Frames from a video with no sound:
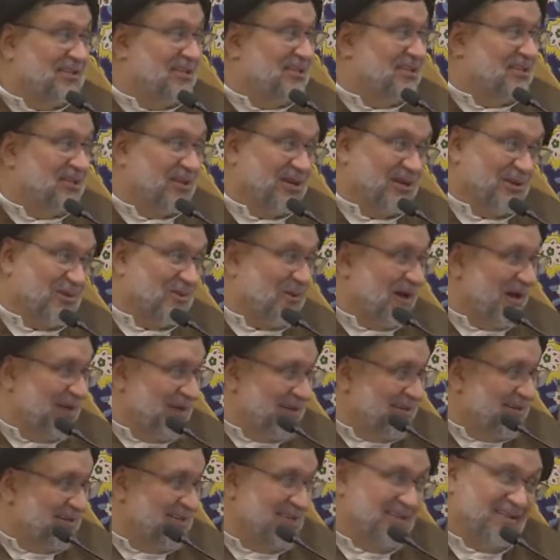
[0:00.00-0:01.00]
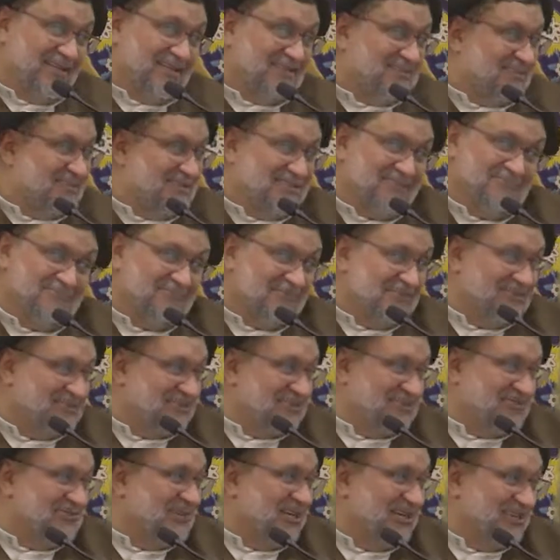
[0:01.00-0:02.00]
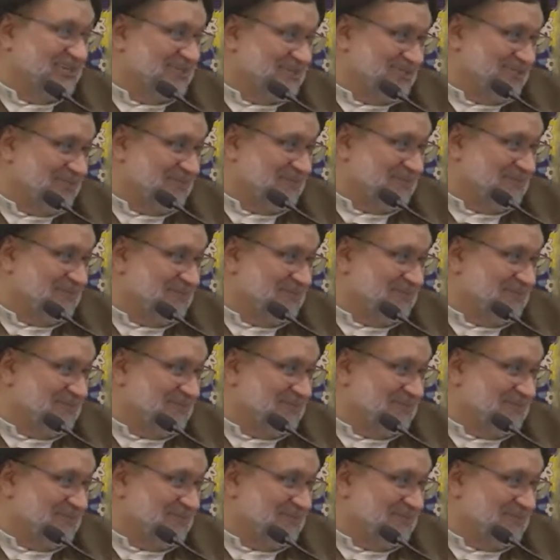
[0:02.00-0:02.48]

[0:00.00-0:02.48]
required some studentship.